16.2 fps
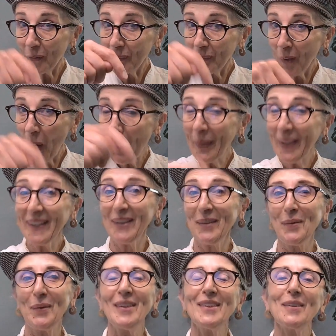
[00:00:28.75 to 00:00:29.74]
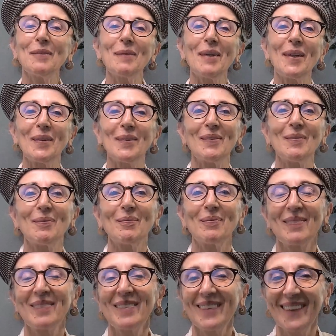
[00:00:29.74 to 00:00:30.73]
comment and question below.
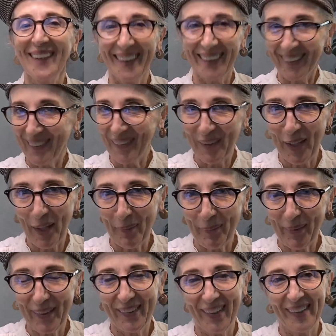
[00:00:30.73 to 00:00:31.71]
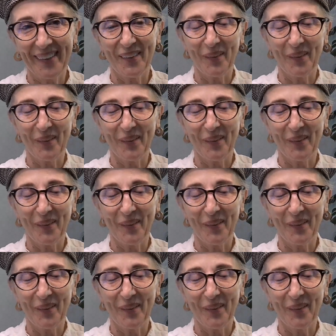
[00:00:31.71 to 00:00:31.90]
I truly appreciate you.